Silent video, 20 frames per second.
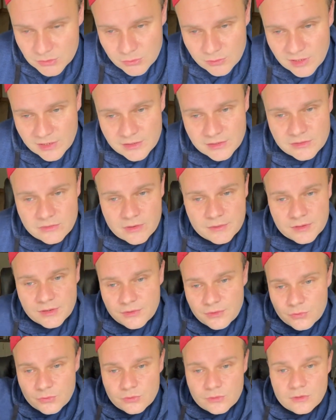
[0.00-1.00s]
to like travel
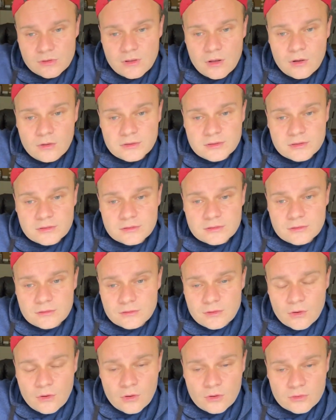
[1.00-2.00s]
through whole
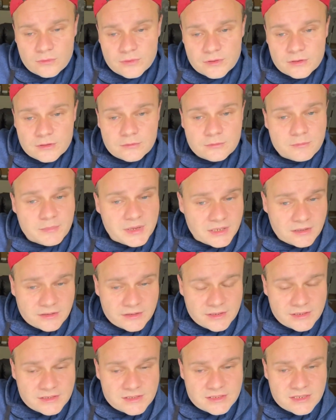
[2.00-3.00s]
of the Middle
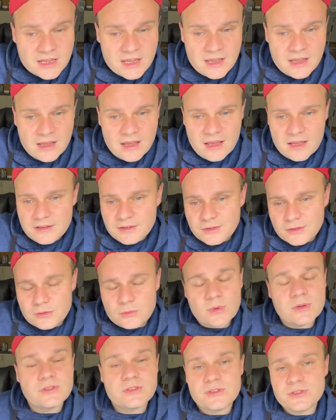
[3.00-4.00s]
East and
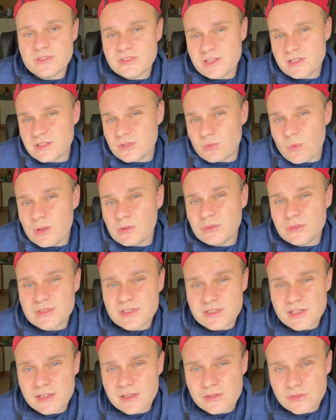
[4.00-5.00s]
don't just want to
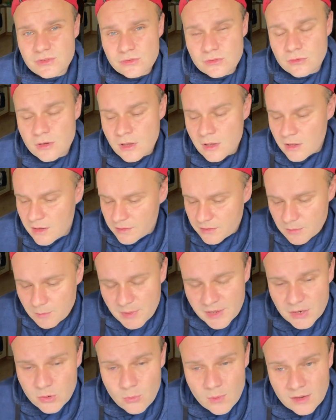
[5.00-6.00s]
stick to the
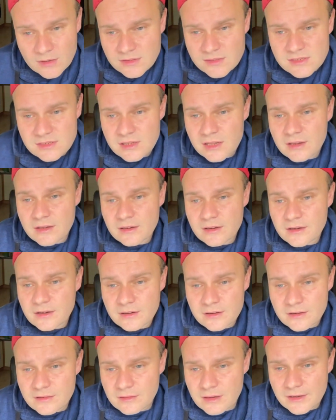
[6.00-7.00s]
big ones like
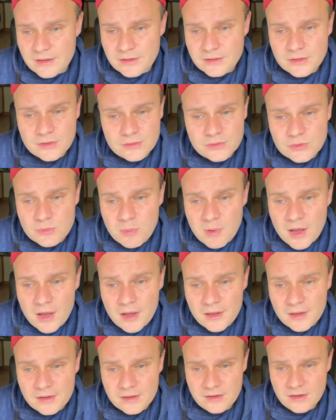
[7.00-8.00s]
I don't know,
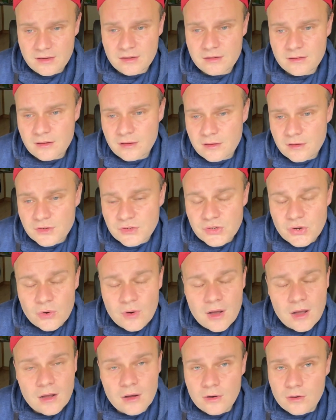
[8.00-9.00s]
Dubai,
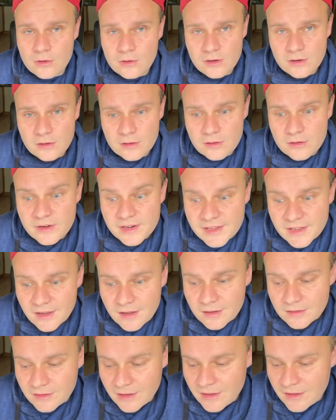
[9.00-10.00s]
Doha or
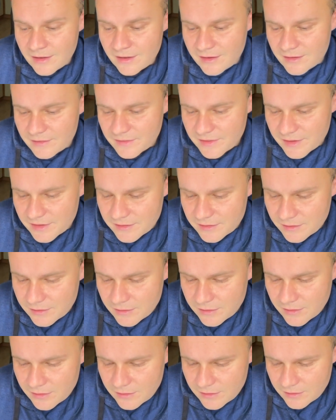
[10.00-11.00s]
Riyadh, then
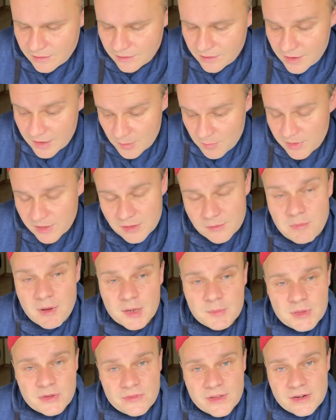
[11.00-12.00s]
Arabic might
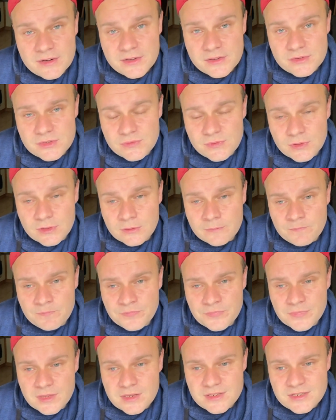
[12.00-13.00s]
be very useful.
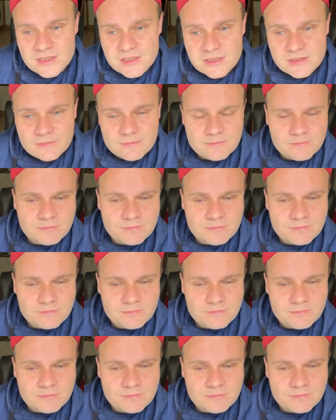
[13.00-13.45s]
Just